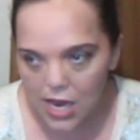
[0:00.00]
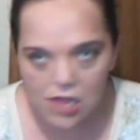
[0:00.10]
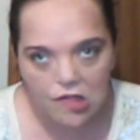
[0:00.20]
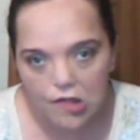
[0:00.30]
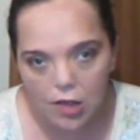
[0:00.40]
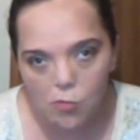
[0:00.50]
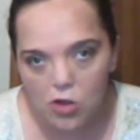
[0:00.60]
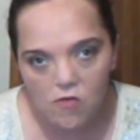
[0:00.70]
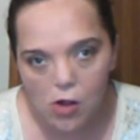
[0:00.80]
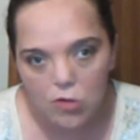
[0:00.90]
I didn't see him
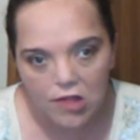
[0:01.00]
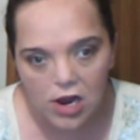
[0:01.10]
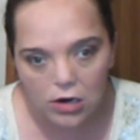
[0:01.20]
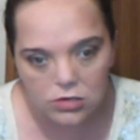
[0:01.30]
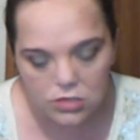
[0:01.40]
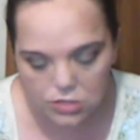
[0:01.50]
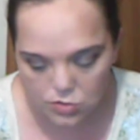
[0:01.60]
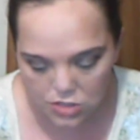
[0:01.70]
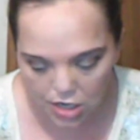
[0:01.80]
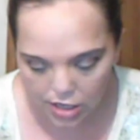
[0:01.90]
whenever I was there.
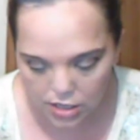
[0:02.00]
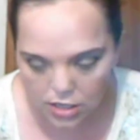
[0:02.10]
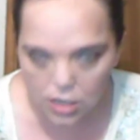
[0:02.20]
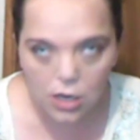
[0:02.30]
So it's like,